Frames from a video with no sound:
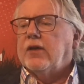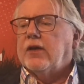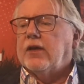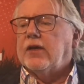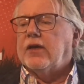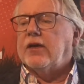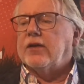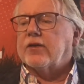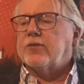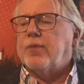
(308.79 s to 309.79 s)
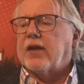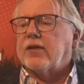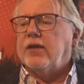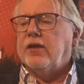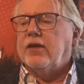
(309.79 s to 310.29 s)
and expect
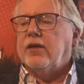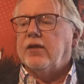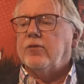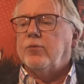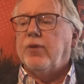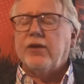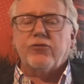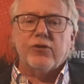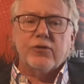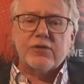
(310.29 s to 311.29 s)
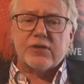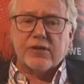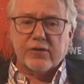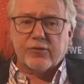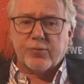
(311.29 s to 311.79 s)
the be introducing
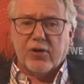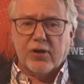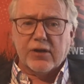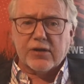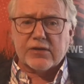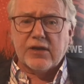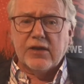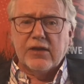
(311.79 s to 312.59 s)
this product